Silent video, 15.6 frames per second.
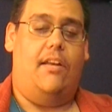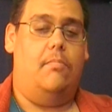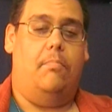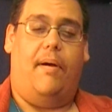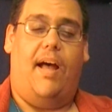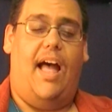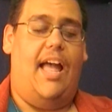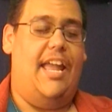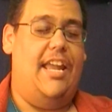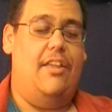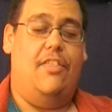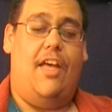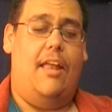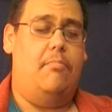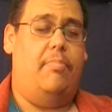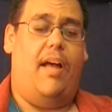
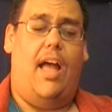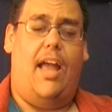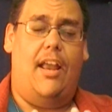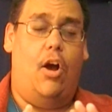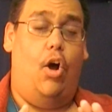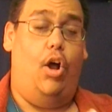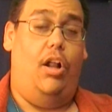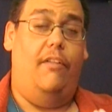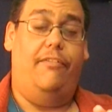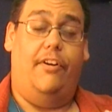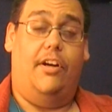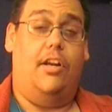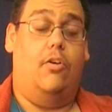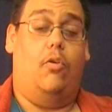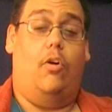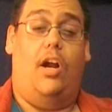by all
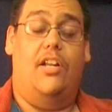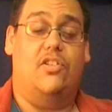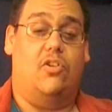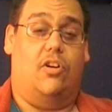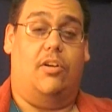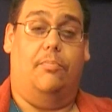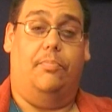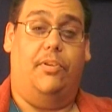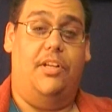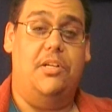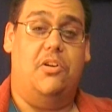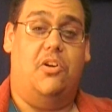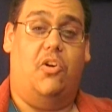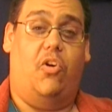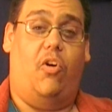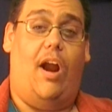fucking rights are
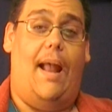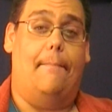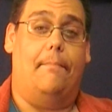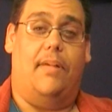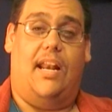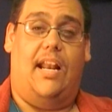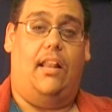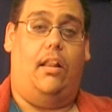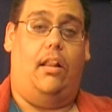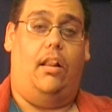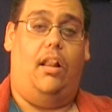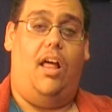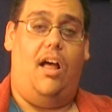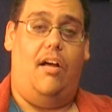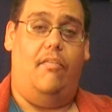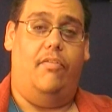complete crap, but I
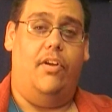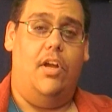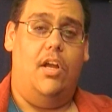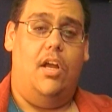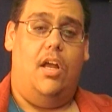love.